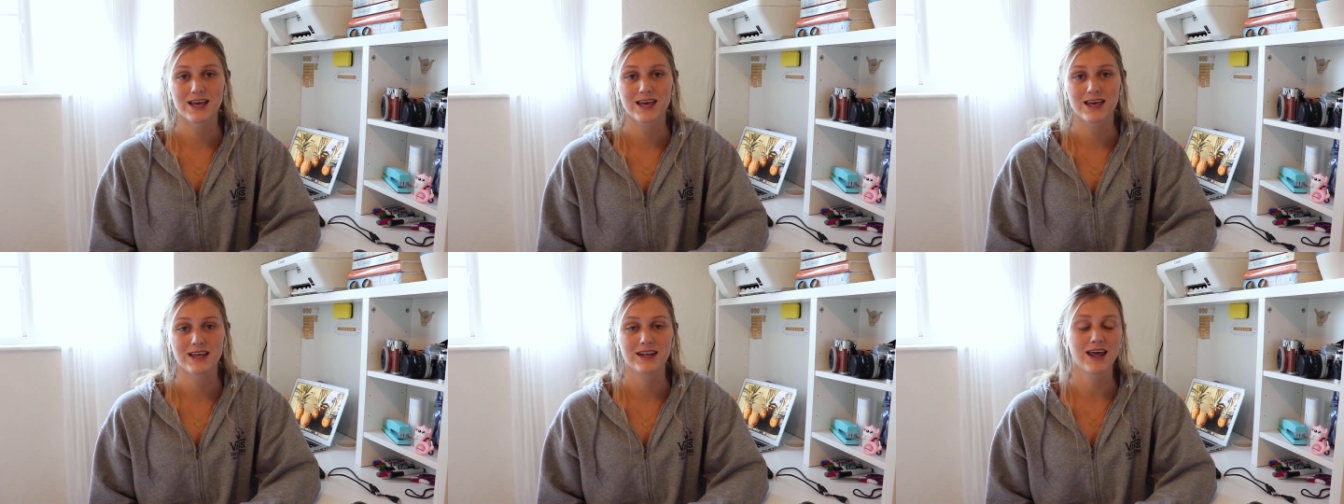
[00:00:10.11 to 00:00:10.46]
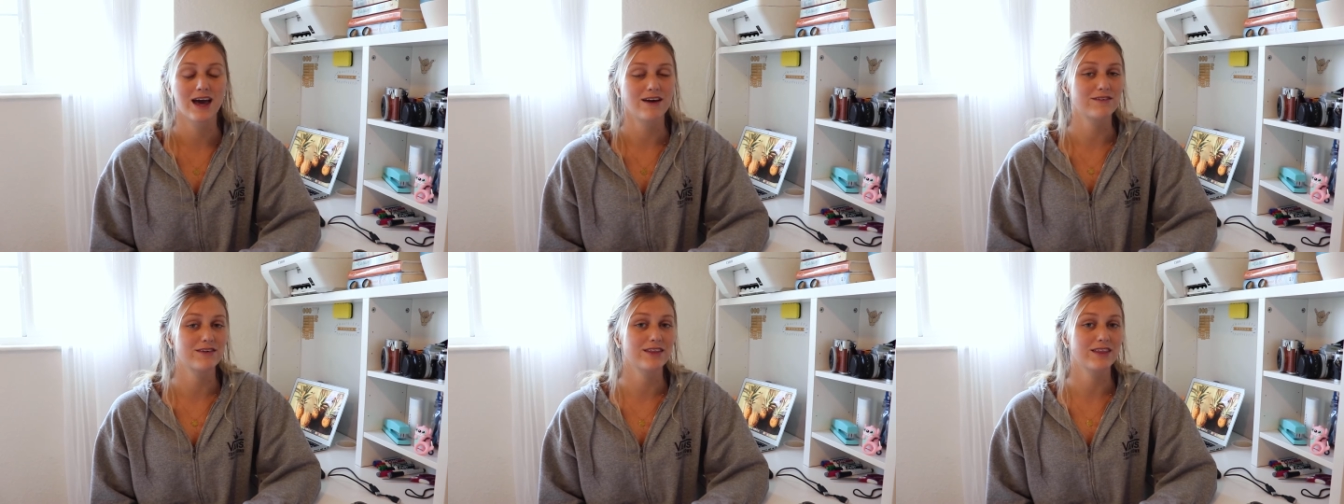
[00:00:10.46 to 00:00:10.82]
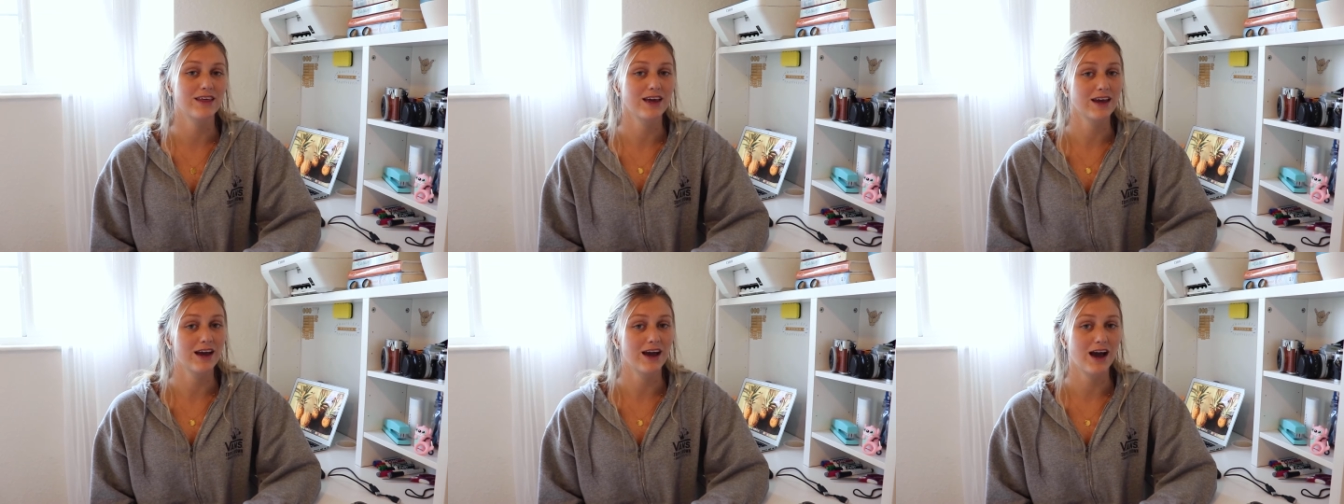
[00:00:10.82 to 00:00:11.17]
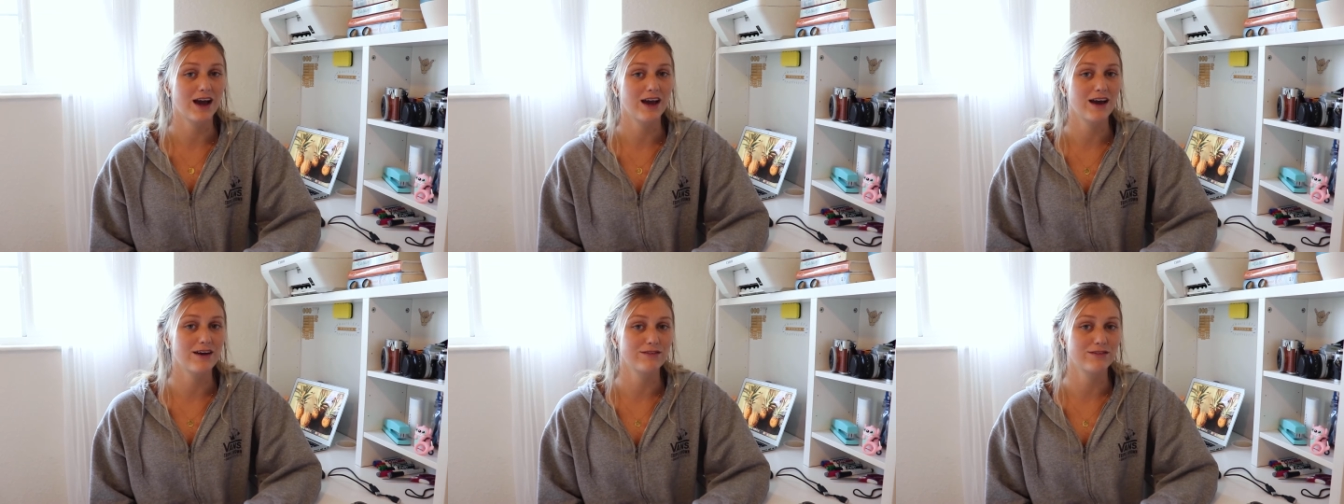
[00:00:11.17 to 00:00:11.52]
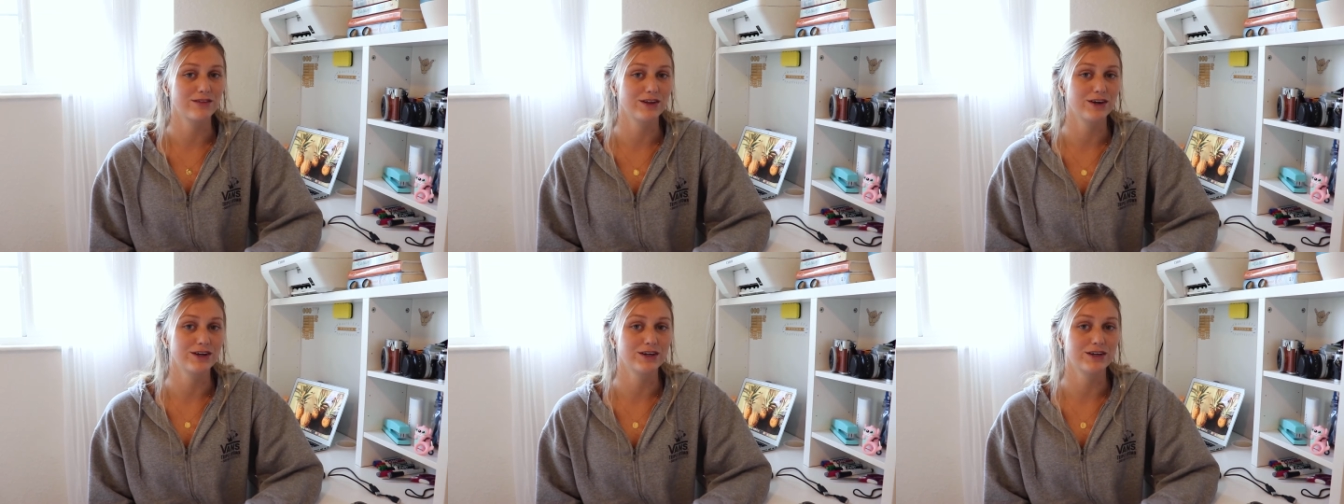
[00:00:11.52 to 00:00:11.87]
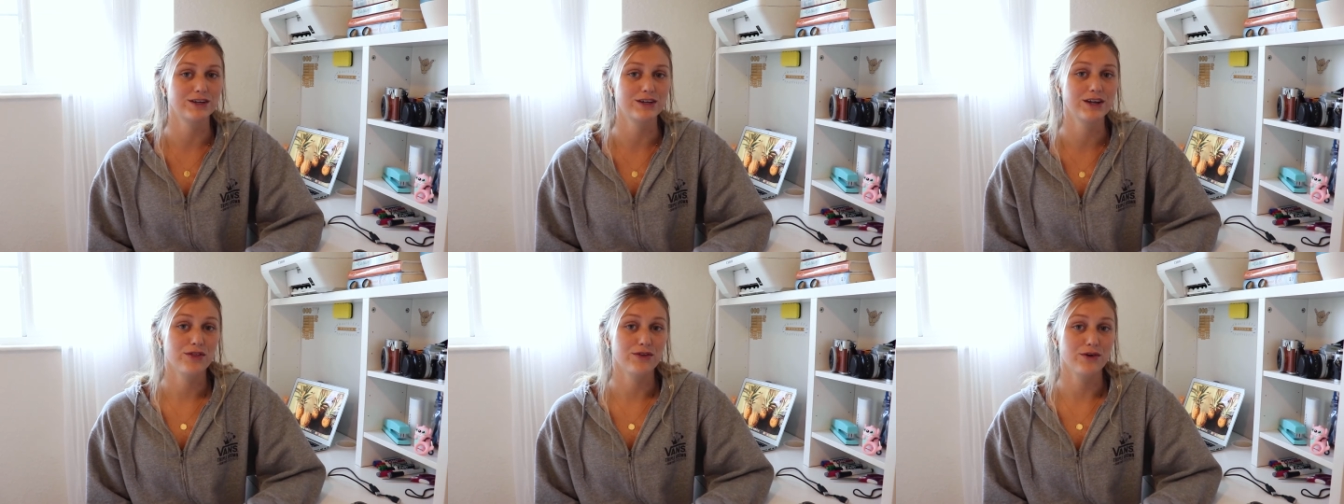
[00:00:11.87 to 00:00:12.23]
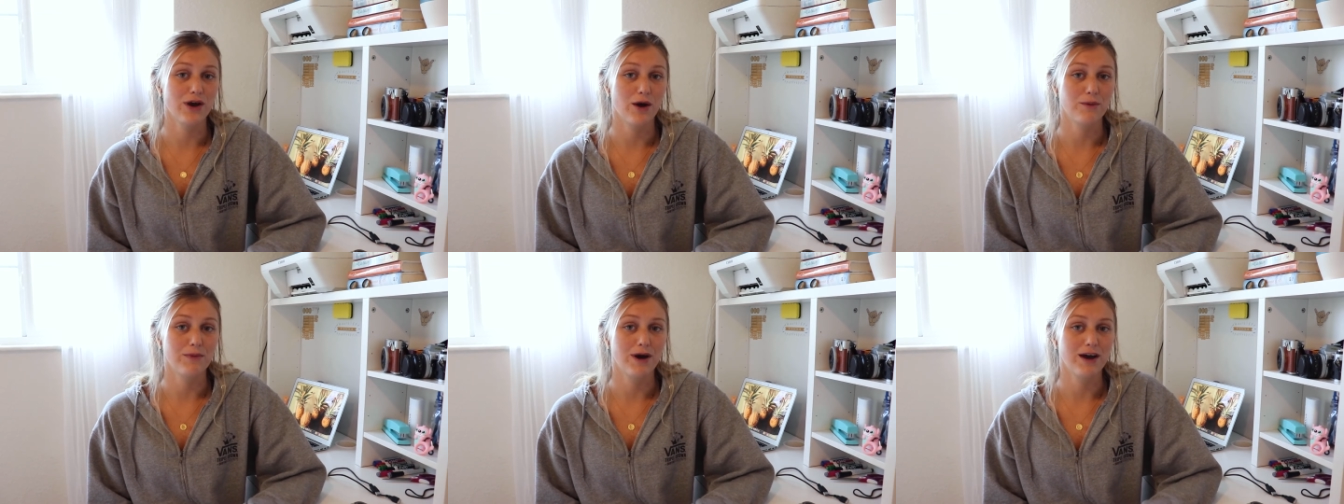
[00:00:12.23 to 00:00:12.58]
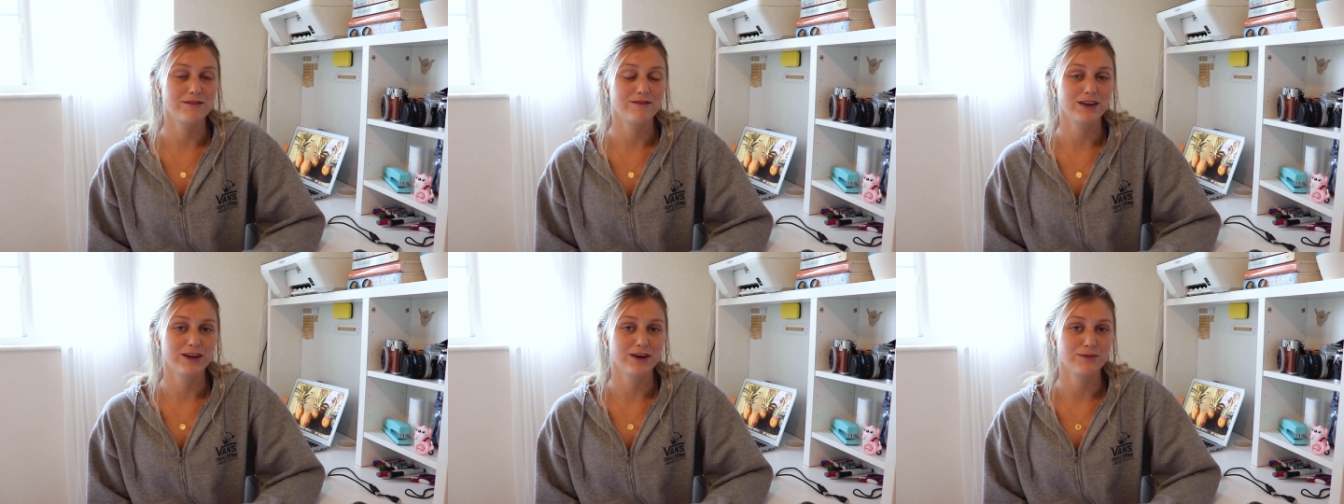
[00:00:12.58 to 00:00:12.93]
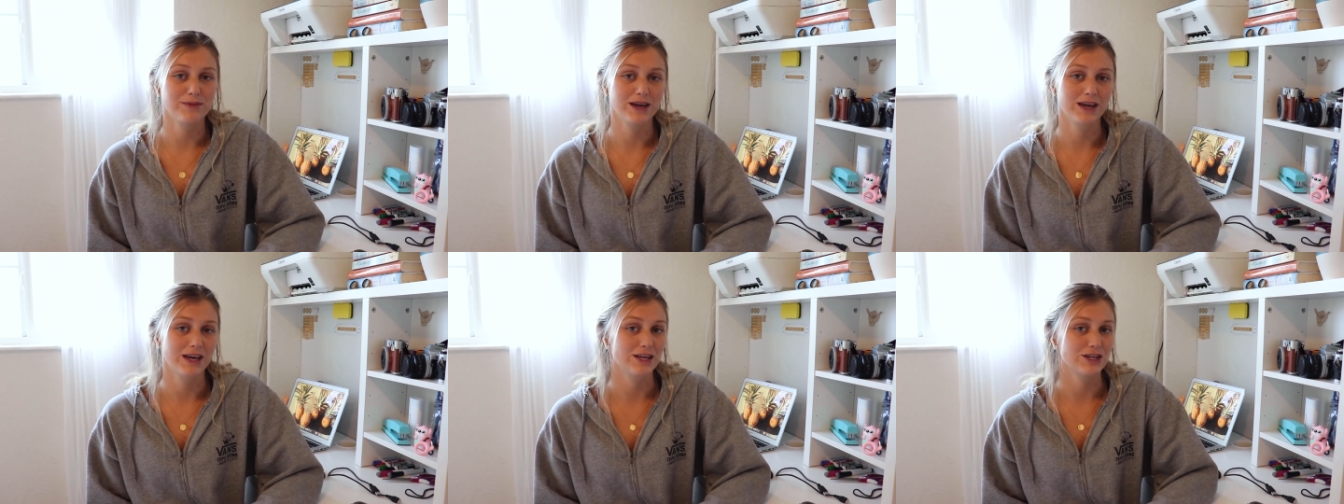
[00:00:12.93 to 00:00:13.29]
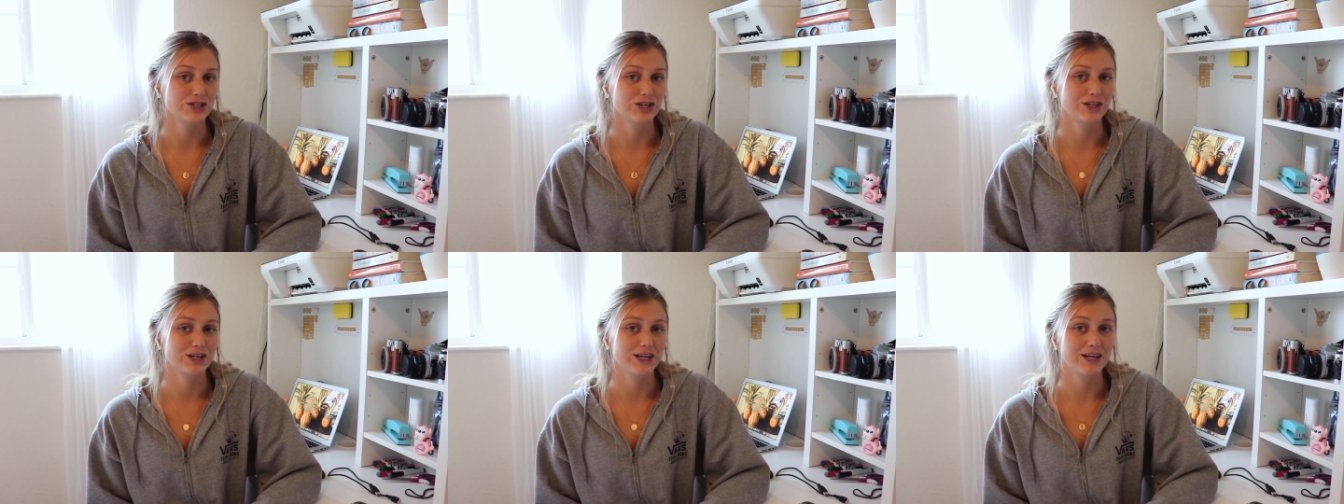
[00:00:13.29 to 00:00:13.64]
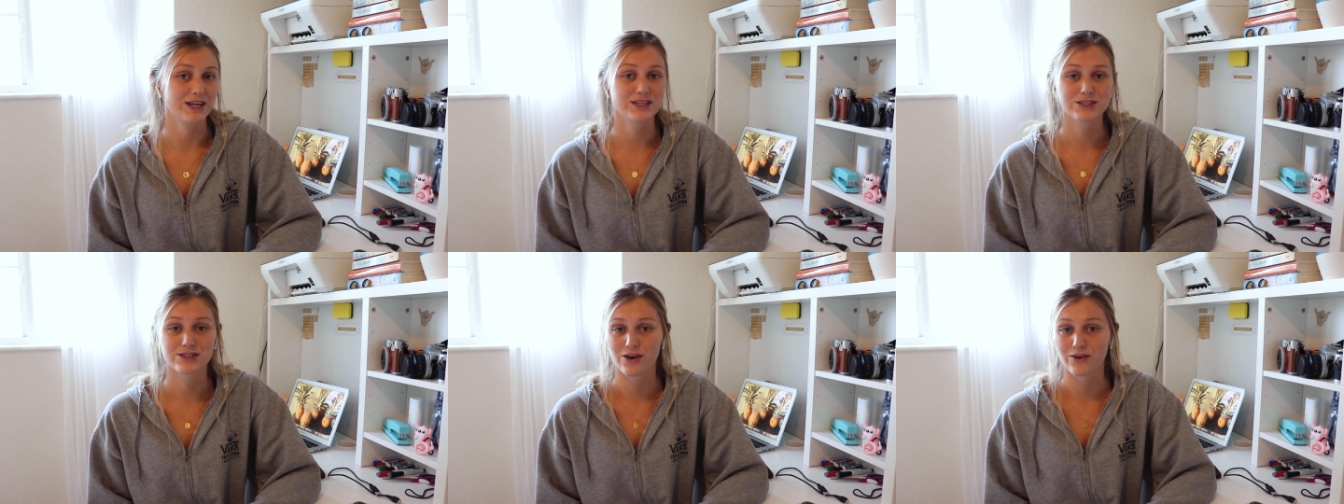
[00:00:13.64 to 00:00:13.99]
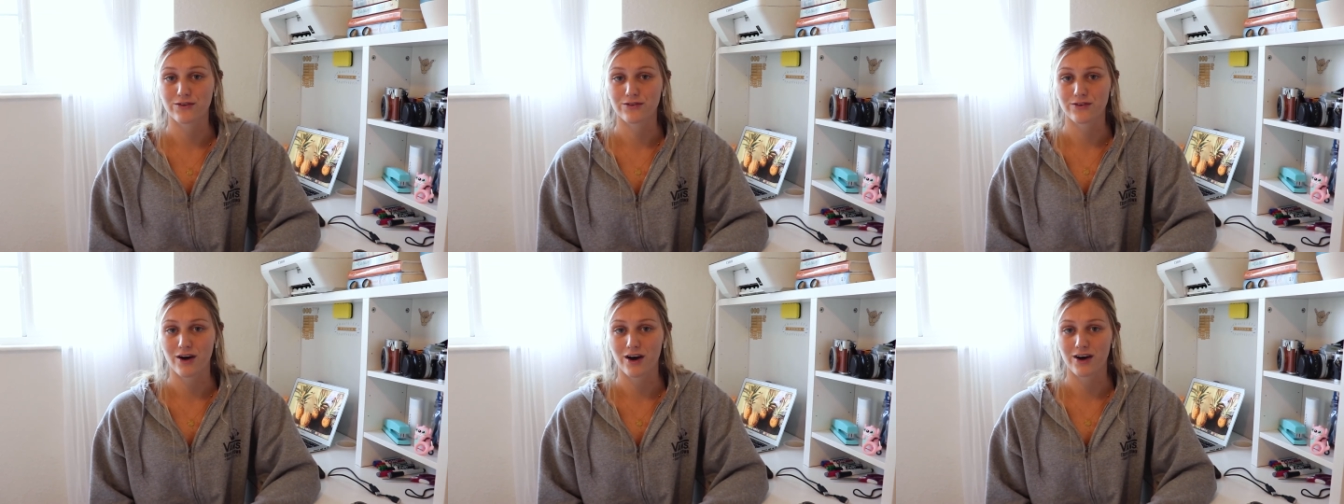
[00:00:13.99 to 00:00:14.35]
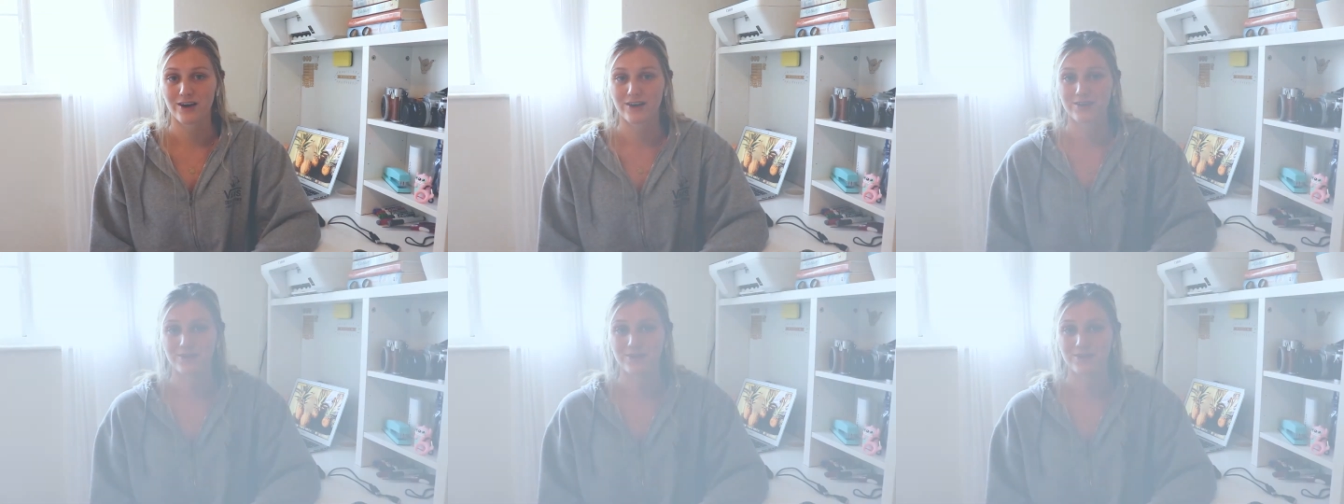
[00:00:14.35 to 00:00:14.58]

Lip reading: and everything I have learned throughout my video making journey so far.